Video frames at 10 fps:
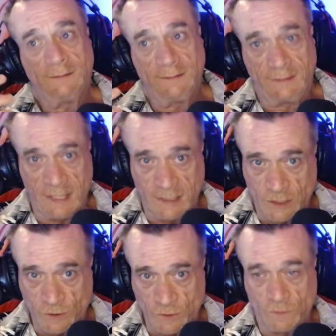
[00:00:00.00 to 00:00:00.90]
they
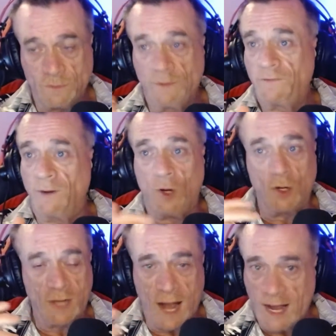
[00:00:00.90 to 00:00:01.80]
do, from all
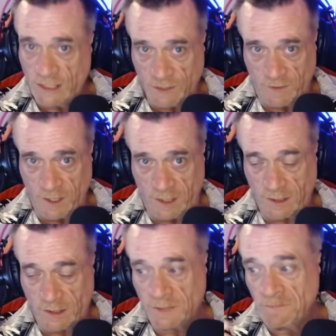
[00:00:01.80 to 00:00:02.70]
kinds of
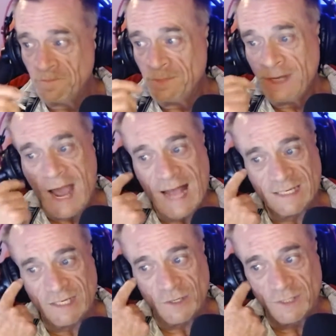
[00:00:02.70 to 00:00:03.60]
things. And
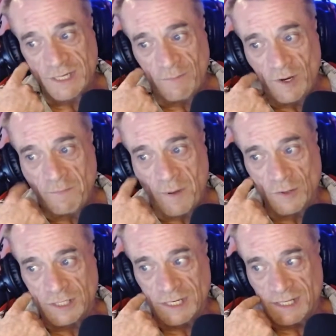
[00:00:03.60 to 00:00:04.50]
so someone
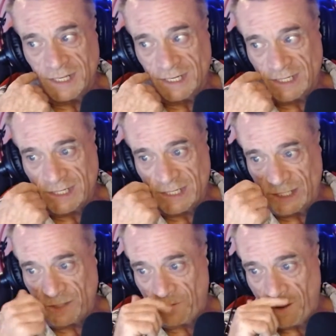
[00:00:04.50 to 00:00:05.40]
posted this.
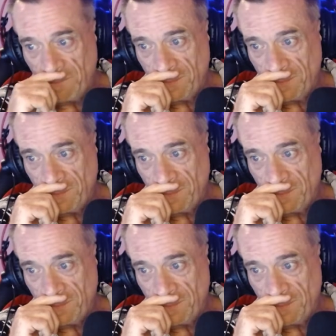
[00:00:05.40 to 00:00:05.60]
It's from